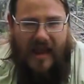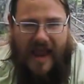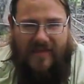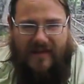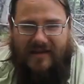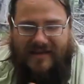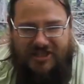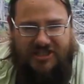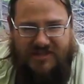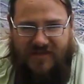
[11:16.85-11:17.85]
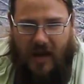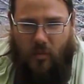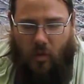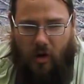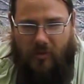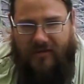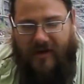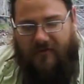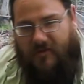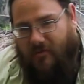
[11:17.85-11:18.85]
and the conditions have gotten warmer and
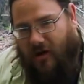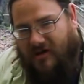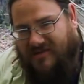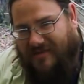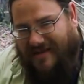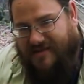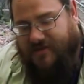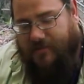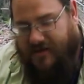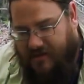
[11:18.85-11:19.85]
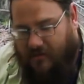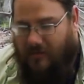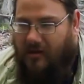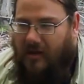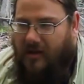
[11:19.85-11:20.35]
therefore the bark is going to be easier to peel,